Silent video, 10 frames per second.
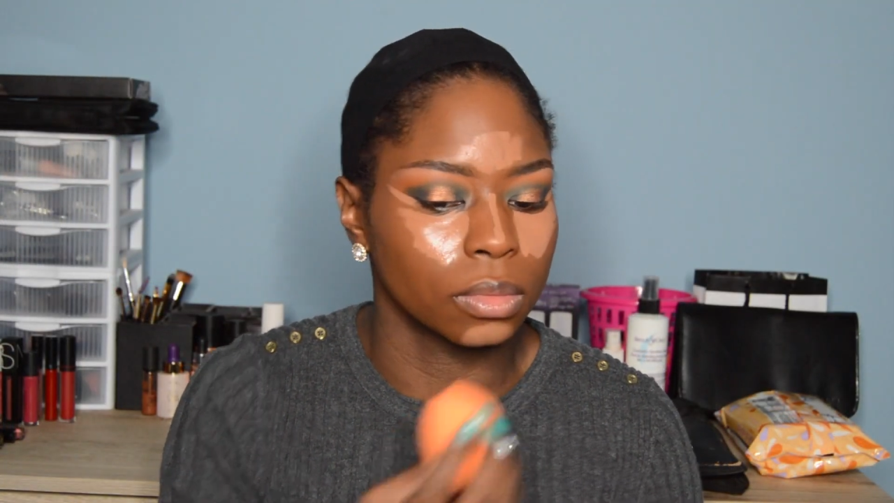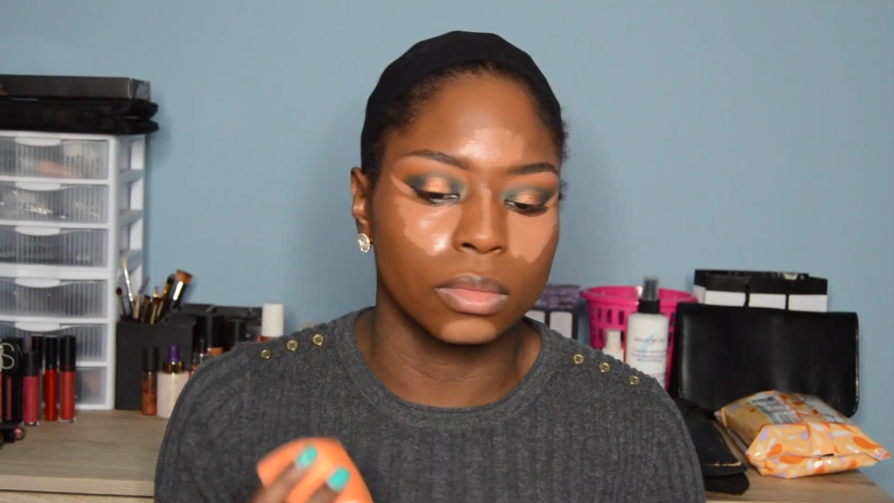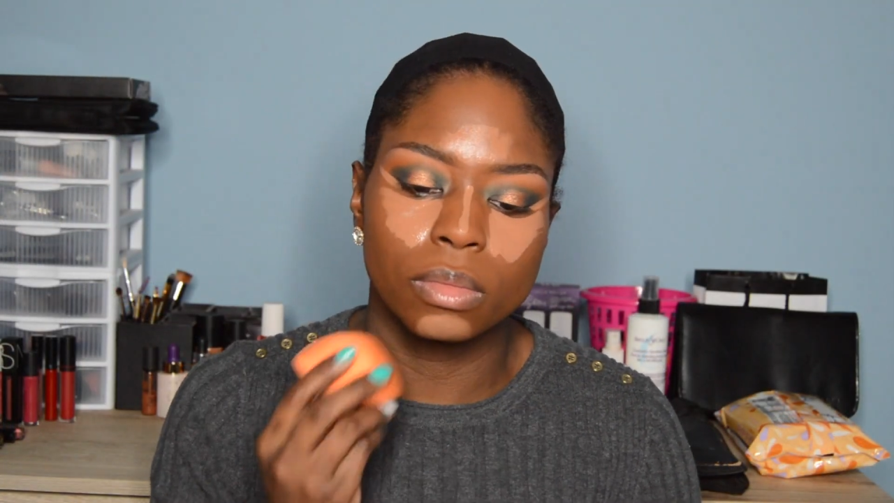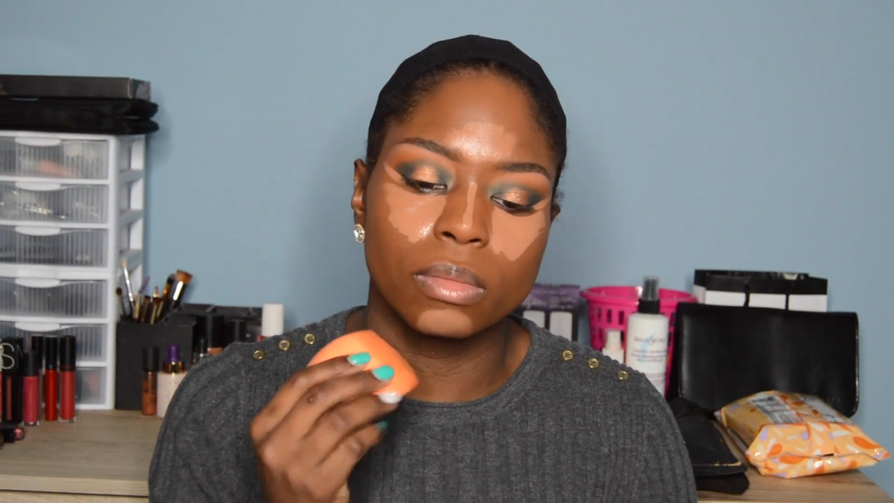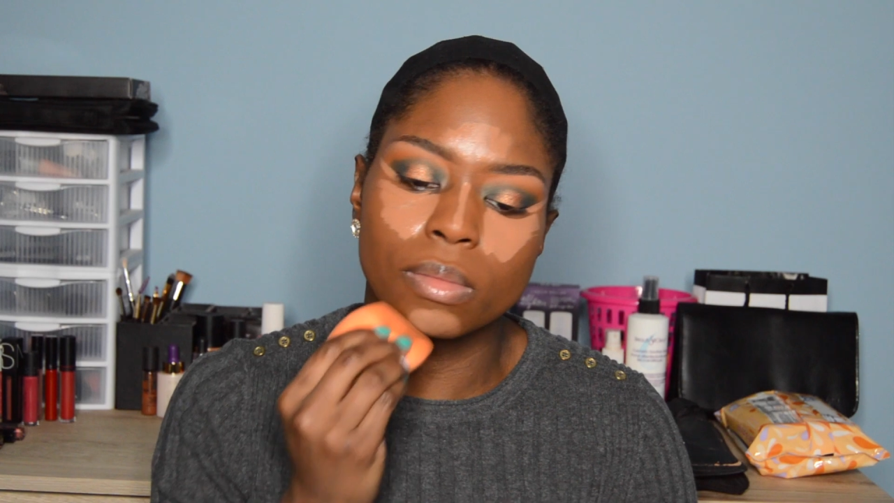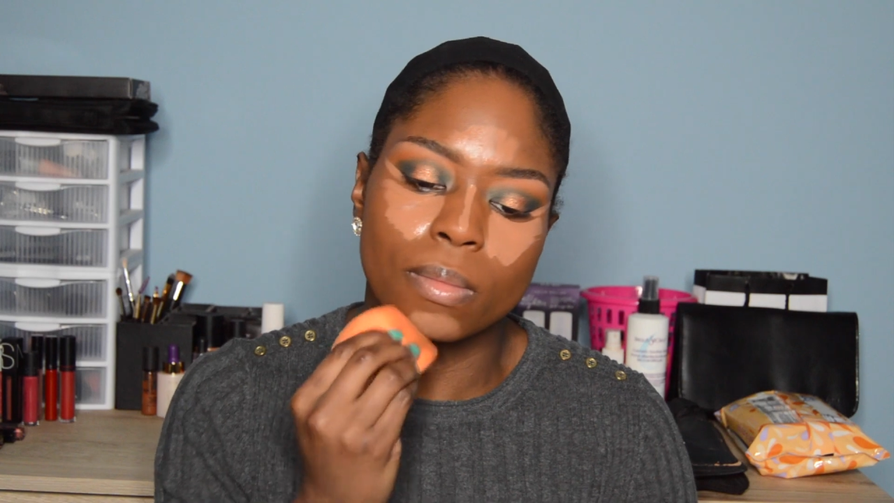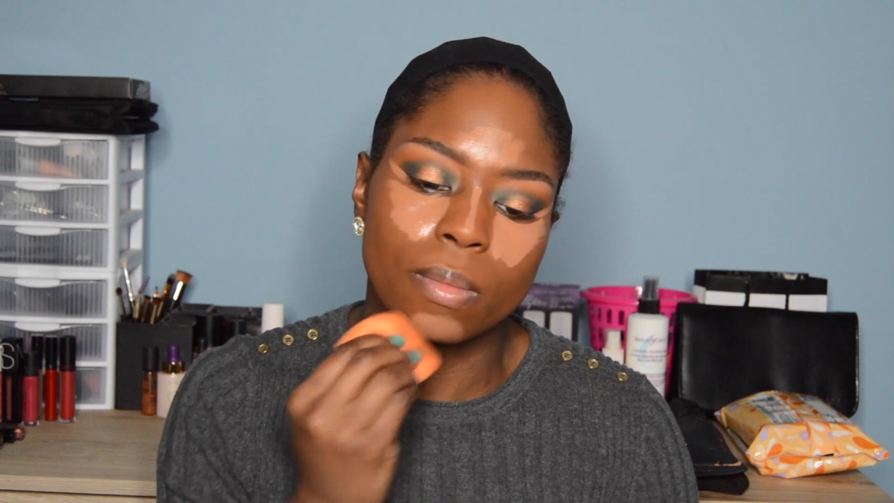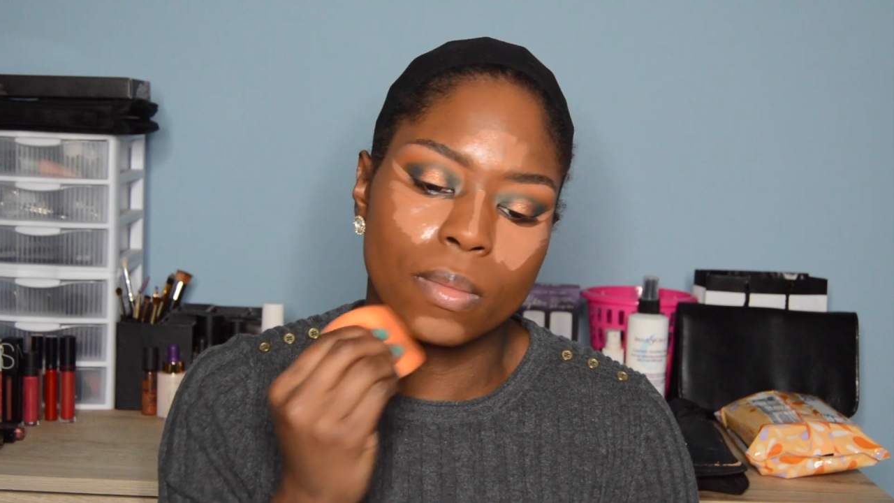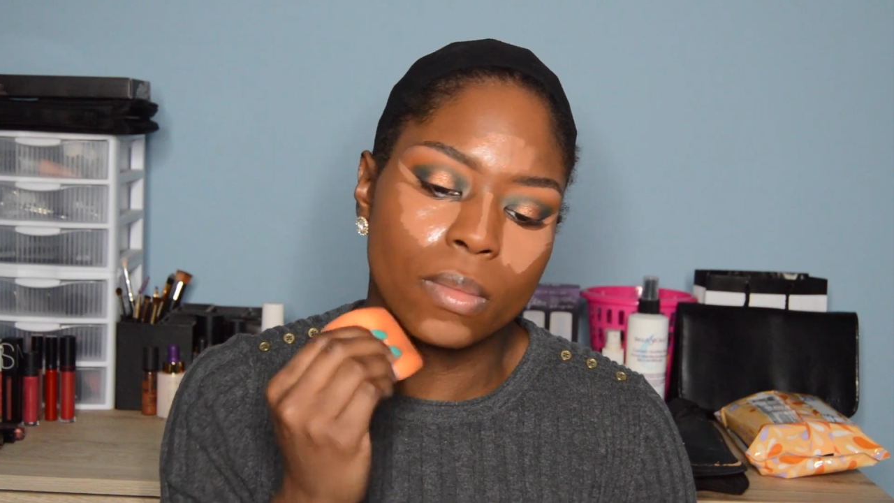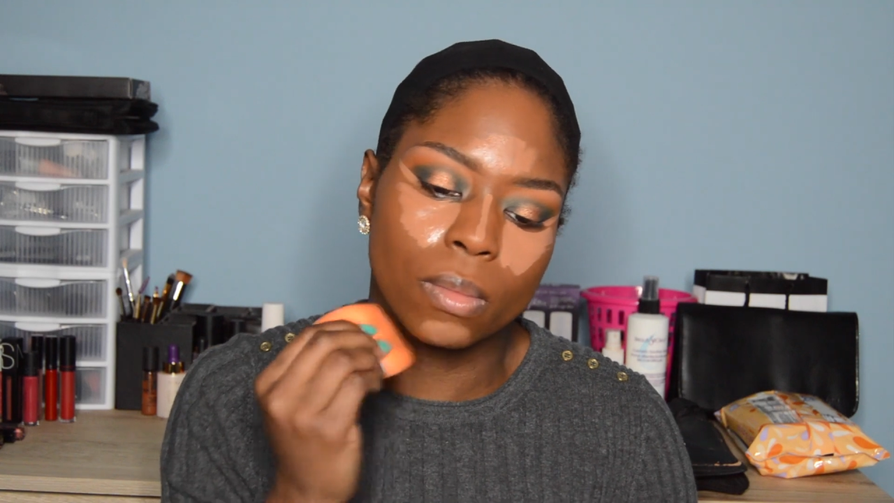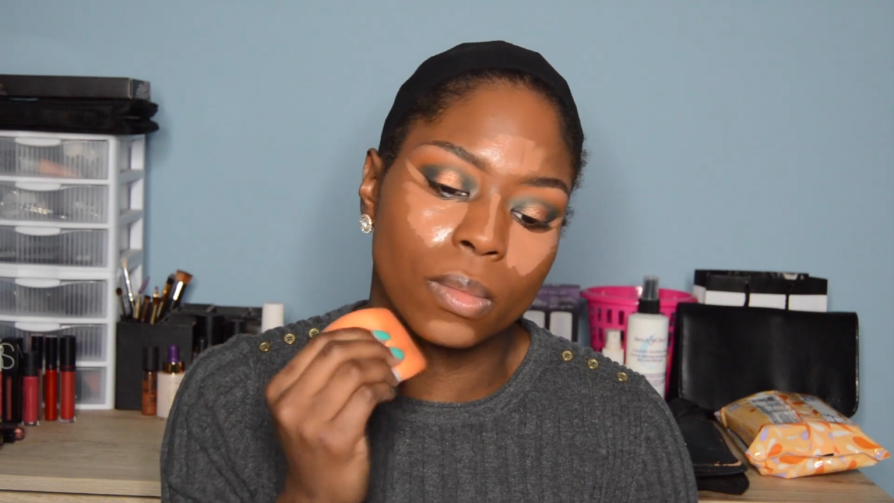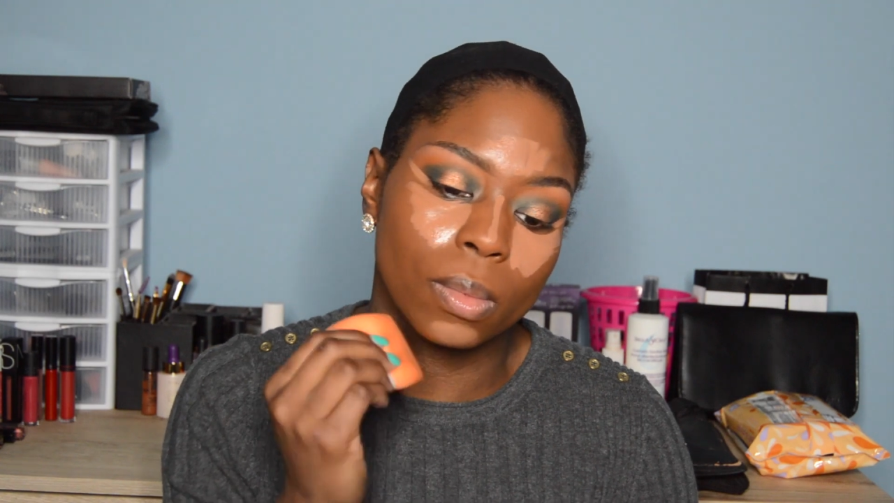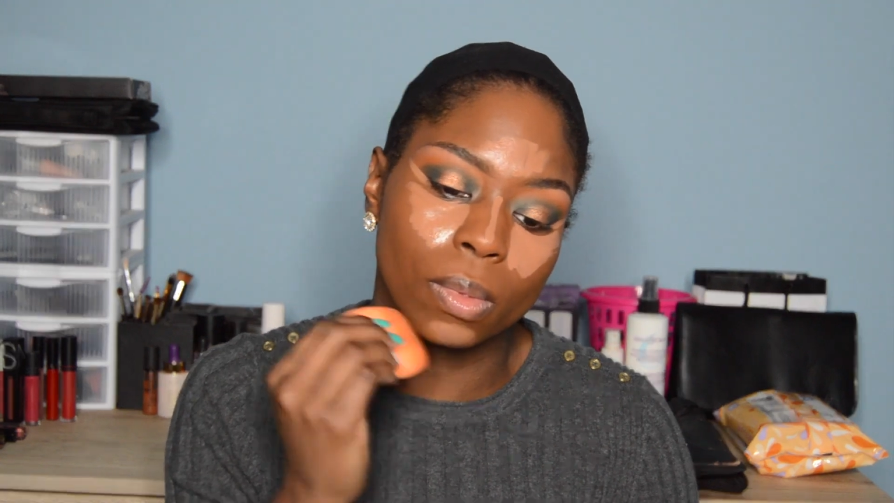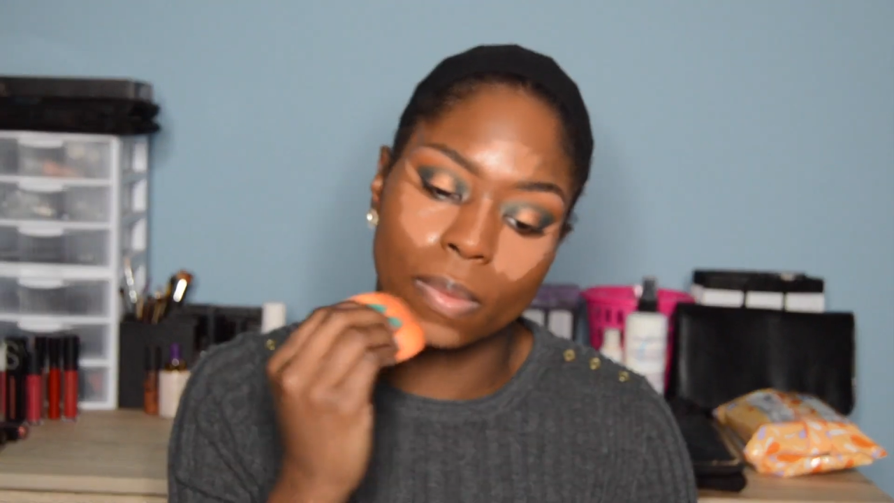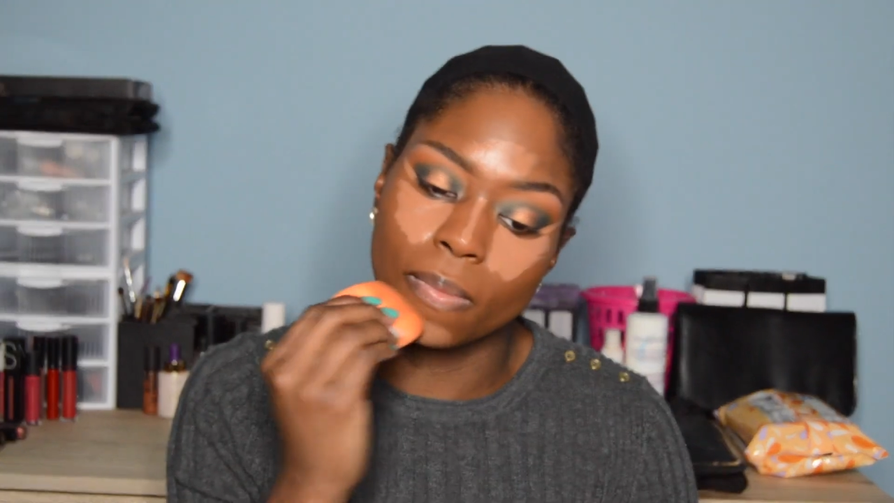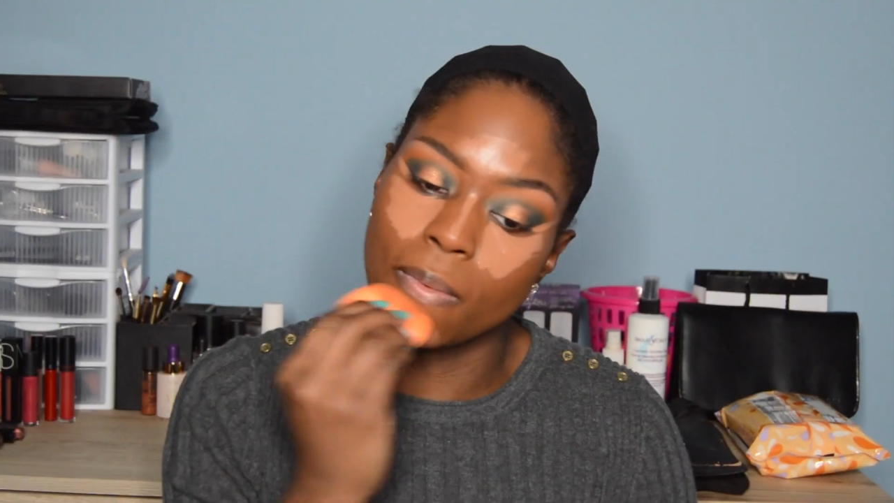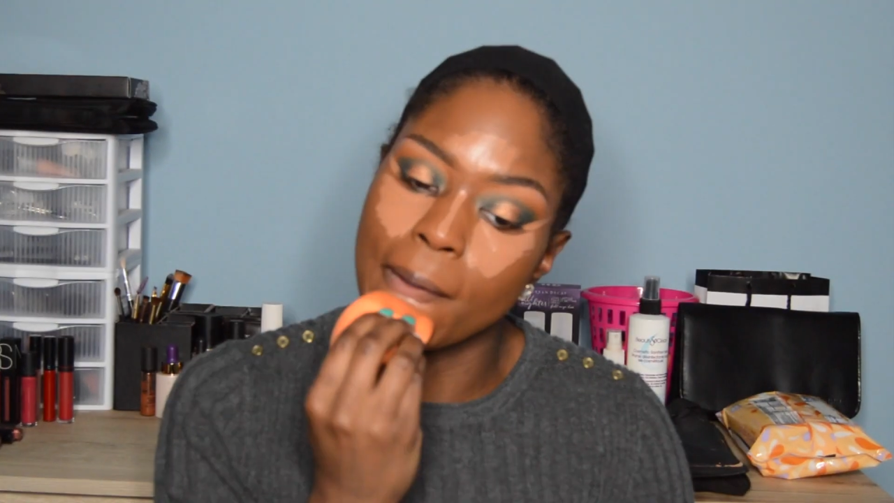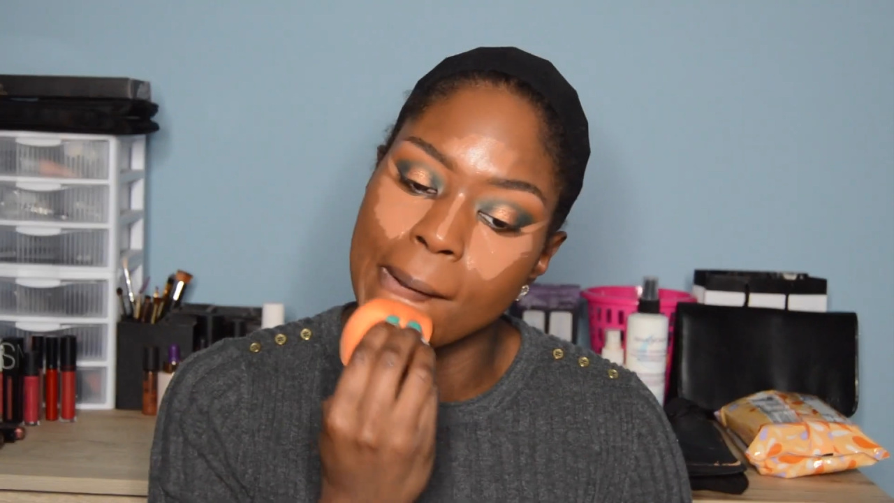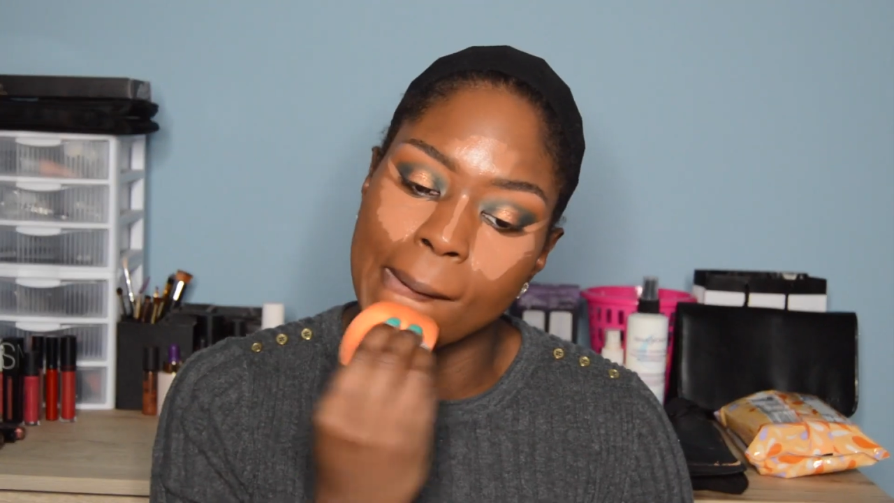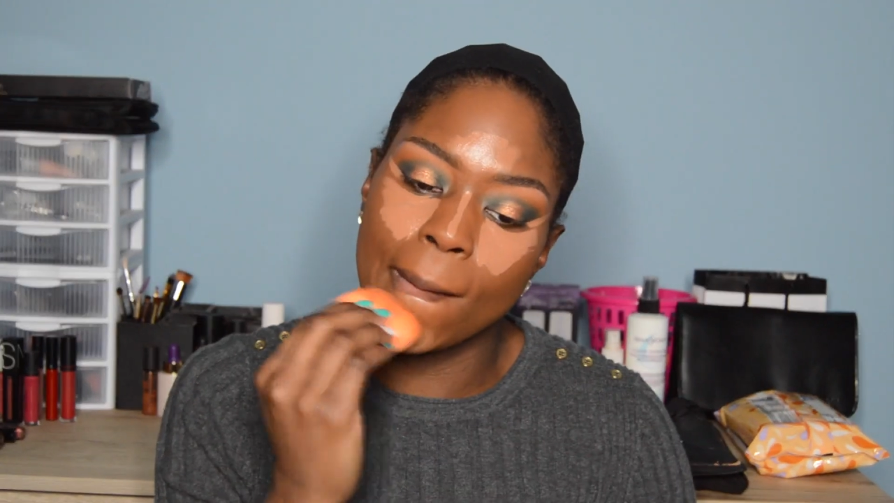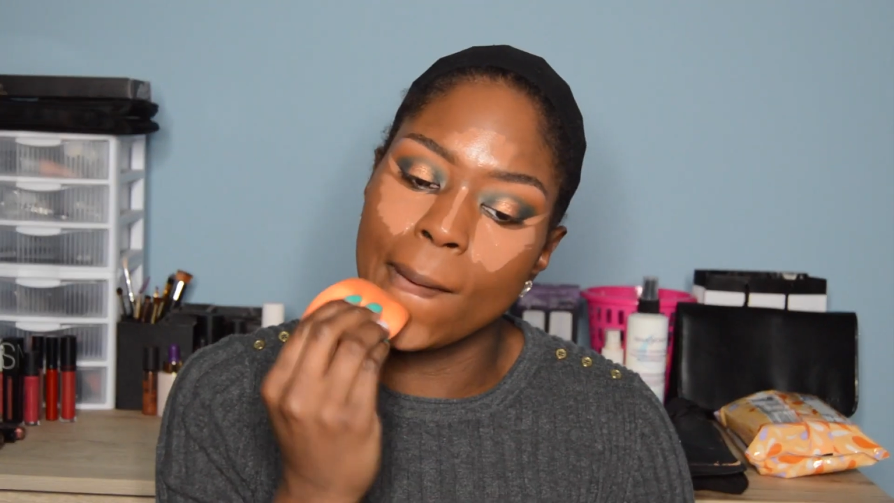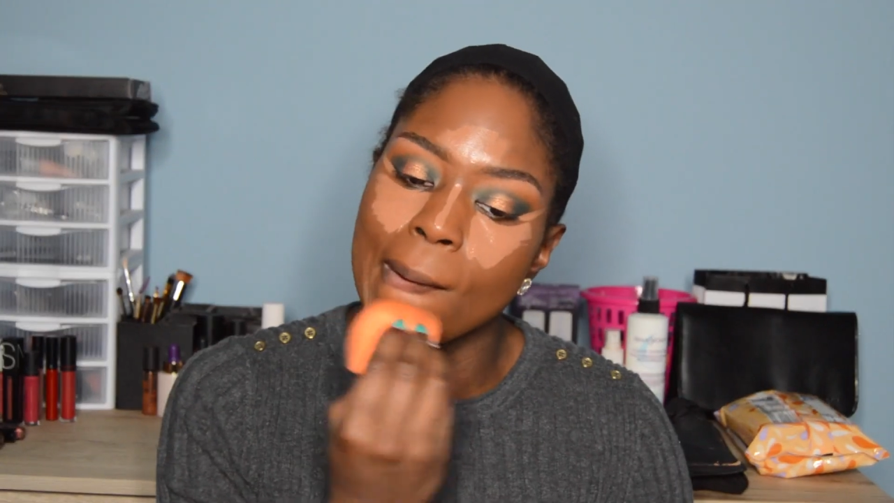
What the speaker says: And I also took a little bit of that